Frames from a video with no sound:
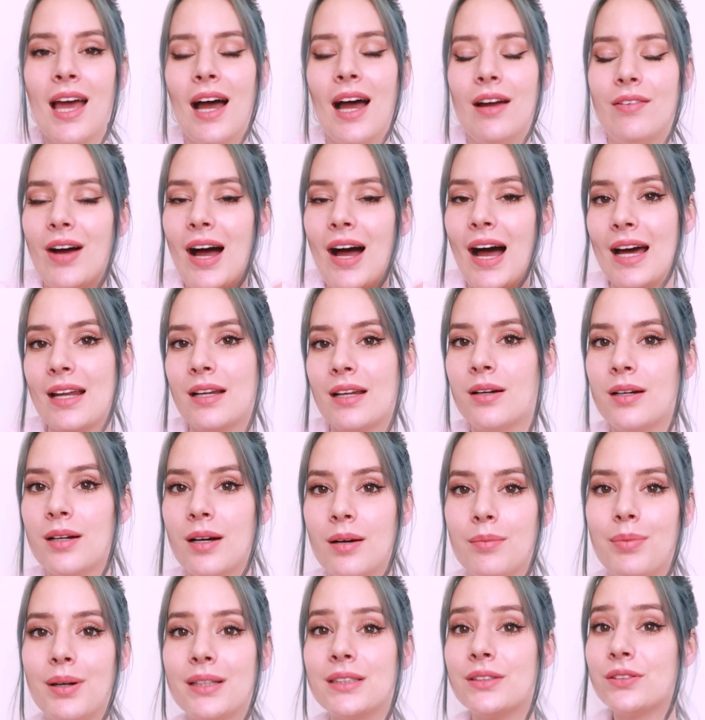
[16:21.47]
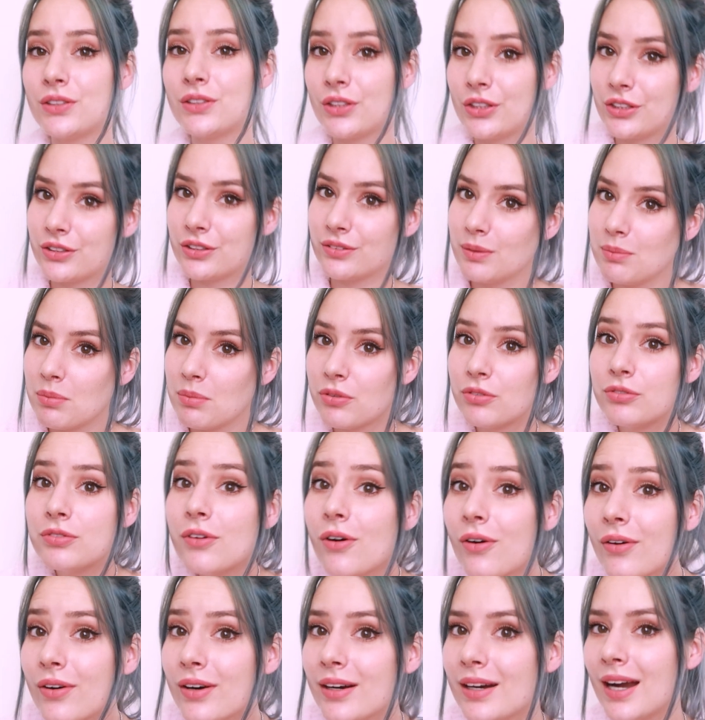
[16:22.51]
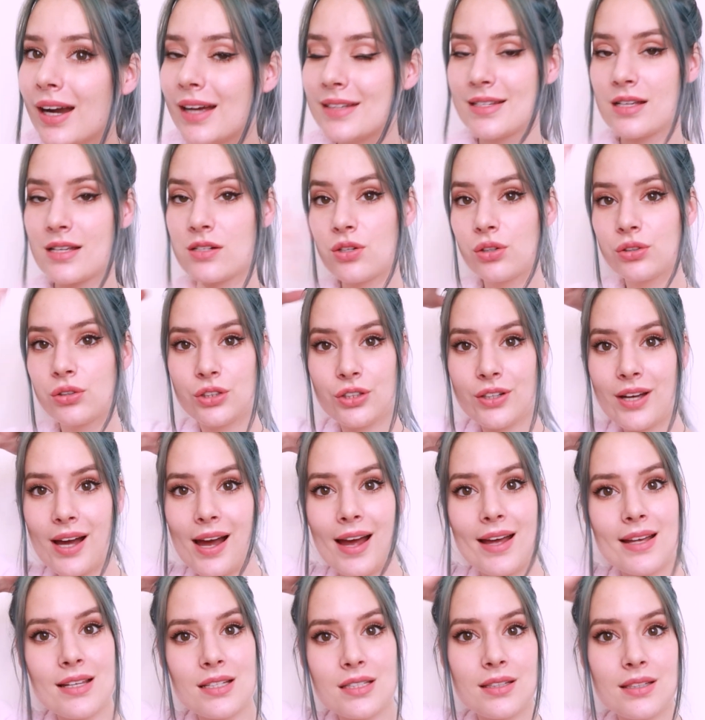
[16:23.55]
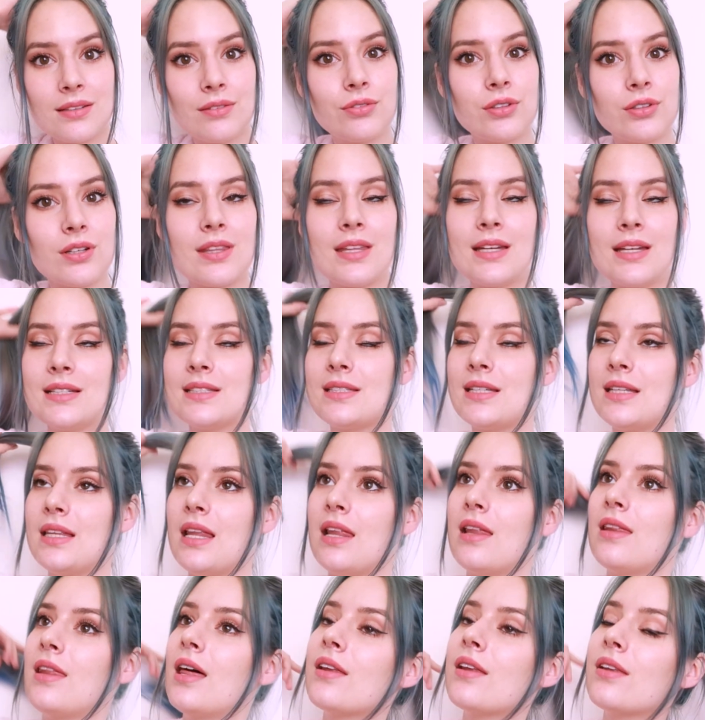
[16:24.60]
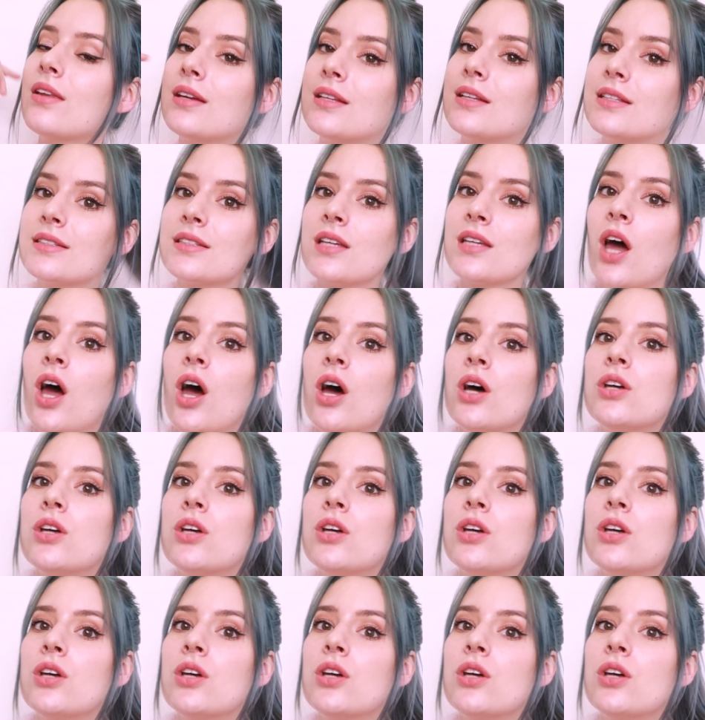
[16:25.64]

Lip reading: I've had a bunch of surgery before, as I told you guys, for things in the Netherlands.